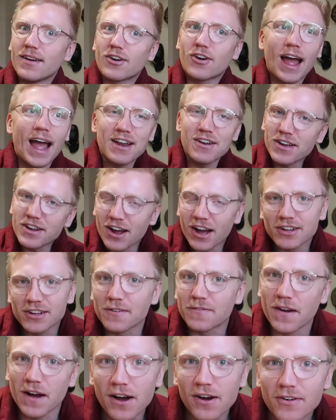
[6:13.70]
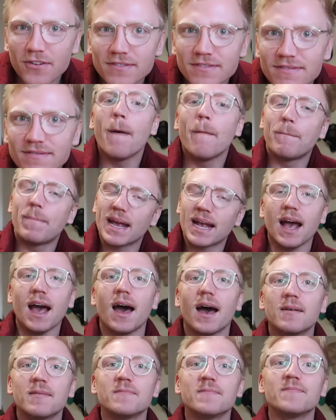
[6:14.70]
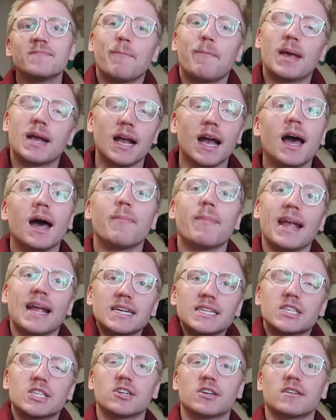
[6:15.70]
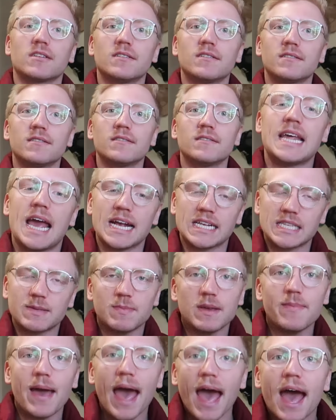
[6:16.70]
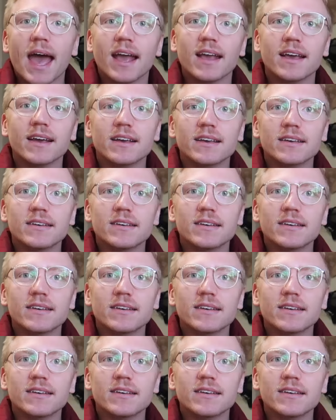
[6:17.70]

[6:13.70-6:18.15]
Girl, I know you're on your phone. Pick up, pick up, answer, text me back.